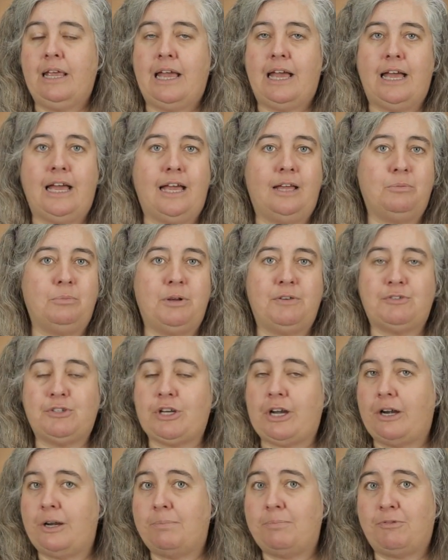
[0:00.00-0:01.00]
And we've
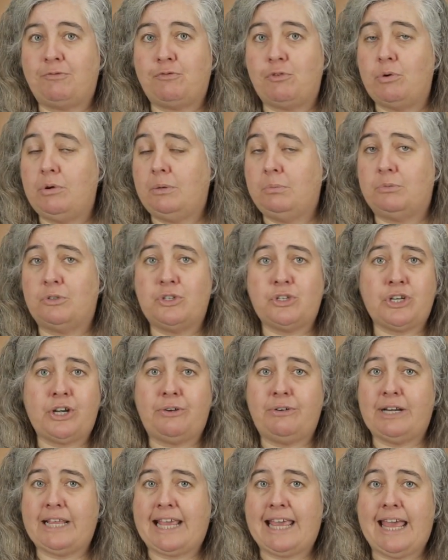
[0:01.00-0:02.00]
shared it before and we'll
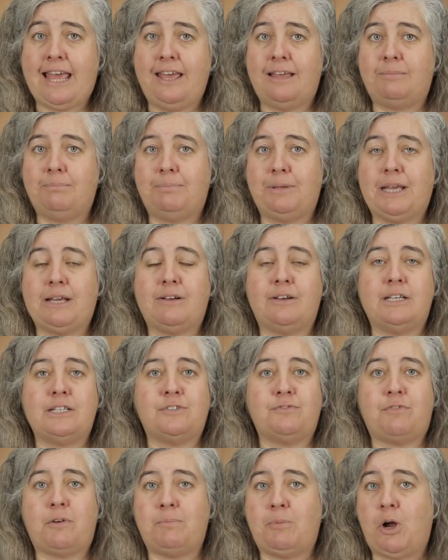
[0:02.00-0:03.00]
share it again,
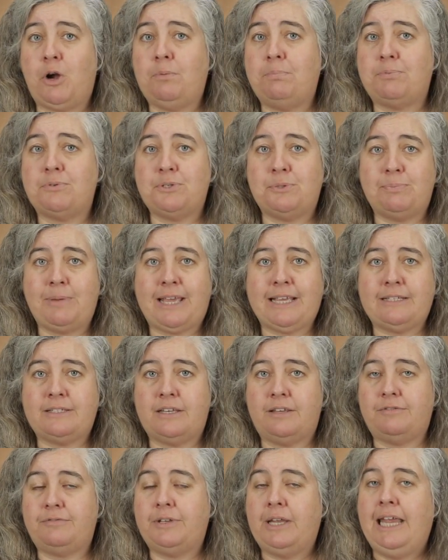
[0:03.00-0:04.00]
because from our
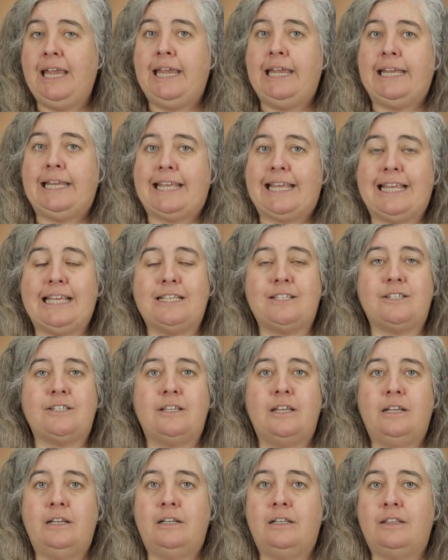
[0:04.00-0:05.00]
perspective,
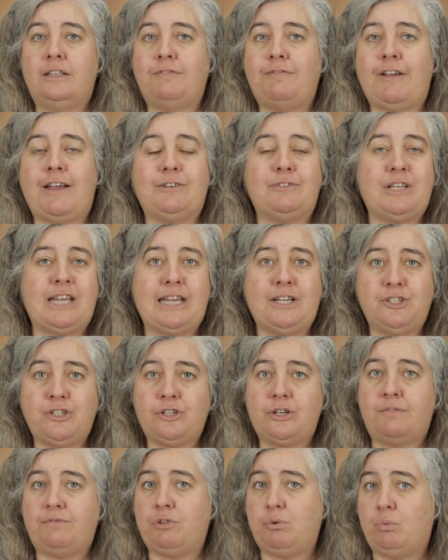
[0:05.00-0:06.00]
it's the
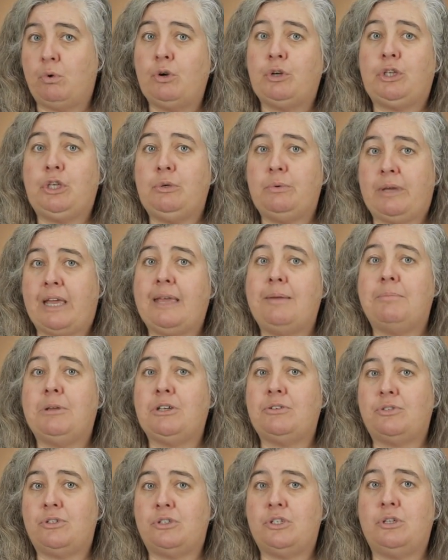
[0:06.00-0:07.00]
foundation of the work you came
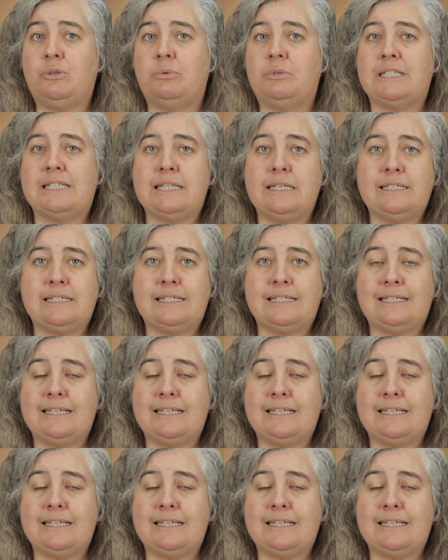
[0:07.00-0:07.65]
here to do, is this